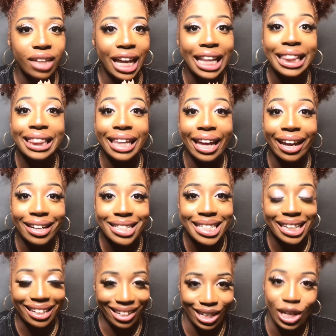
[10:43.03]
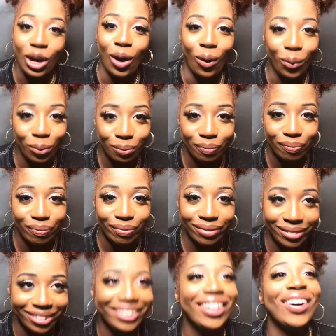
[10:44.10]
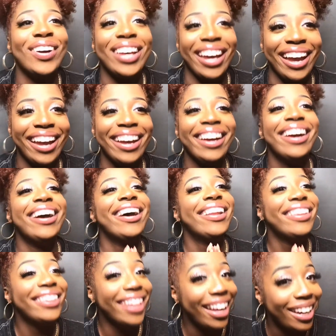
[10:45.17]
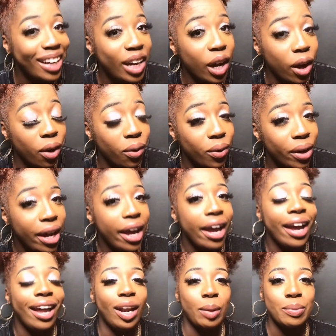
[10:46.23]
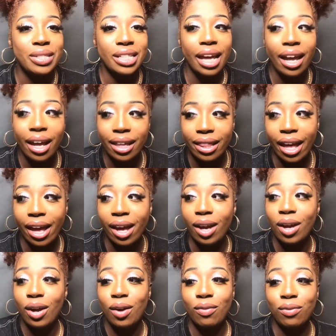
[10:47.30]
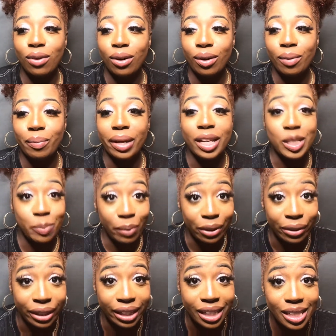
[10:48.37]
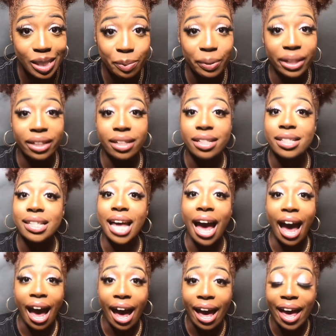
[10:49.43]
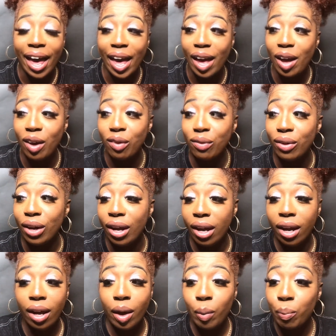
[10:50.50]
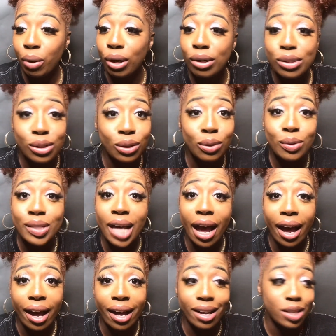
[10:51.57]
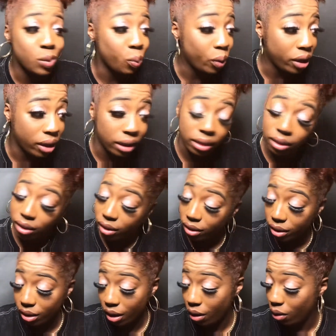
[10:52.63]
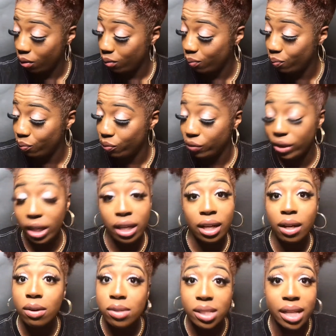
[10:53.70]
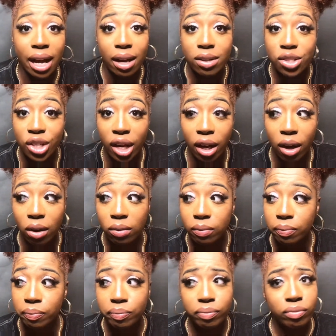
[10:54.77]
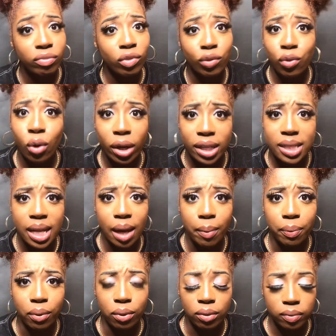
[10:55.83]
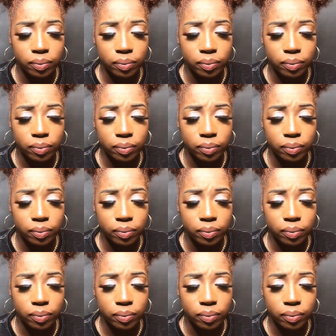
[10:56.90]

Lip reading: let it go. Okay? Let it go. And I'm saying that from experience because I have personal ties with, Eco Style gel, for example.